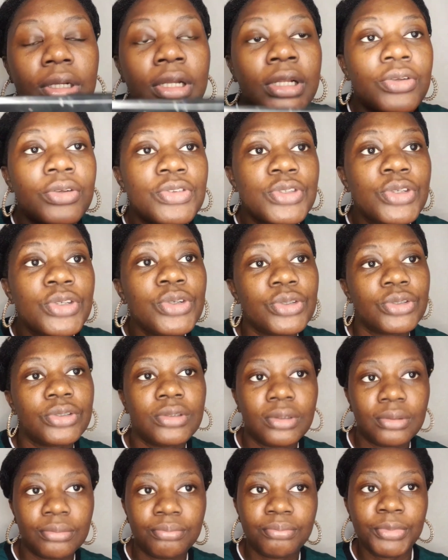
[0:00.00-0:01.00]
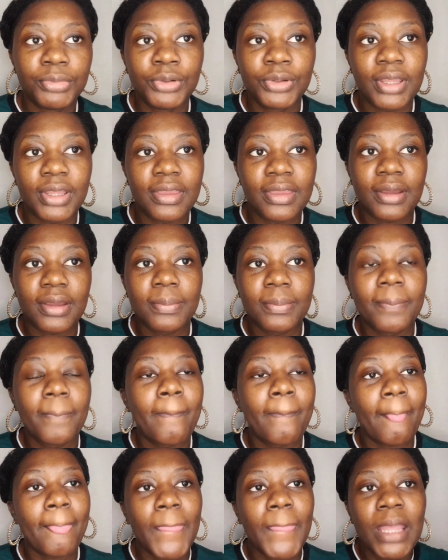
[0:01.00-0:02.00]
it looks good. Look at that,
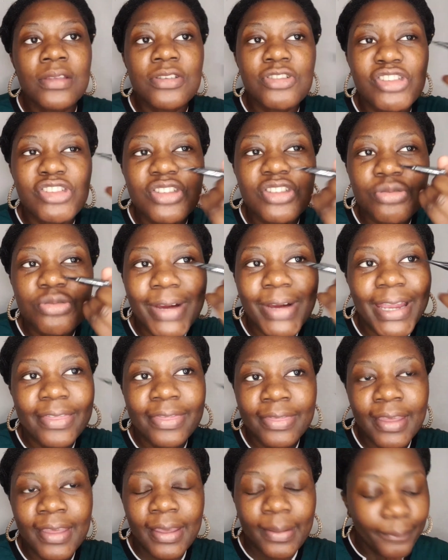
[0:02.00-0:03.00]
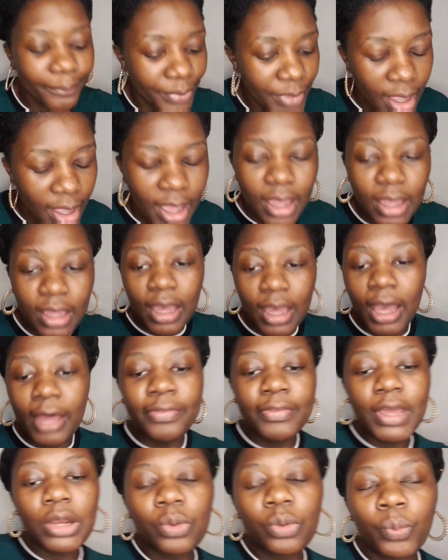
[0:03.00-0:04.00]
it's just right there.
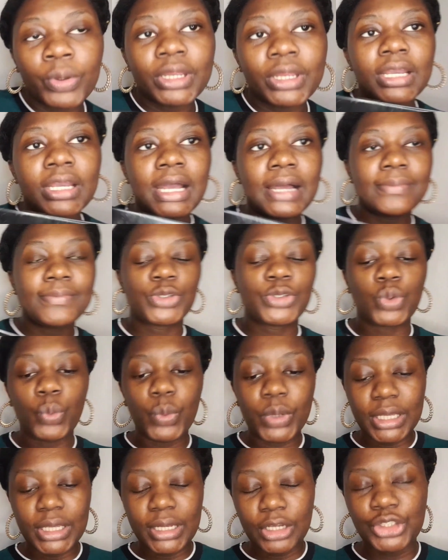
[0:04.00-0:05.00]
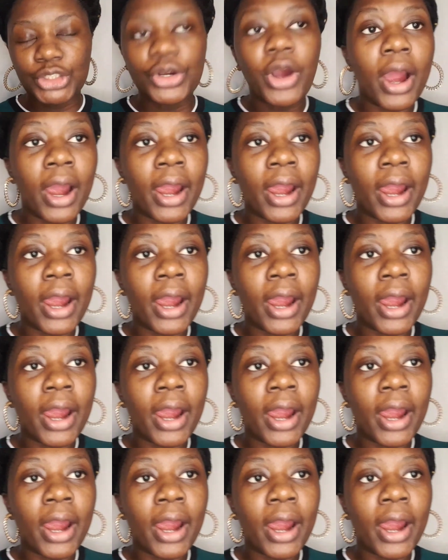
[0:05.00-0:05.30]
And then when it comes to winging out your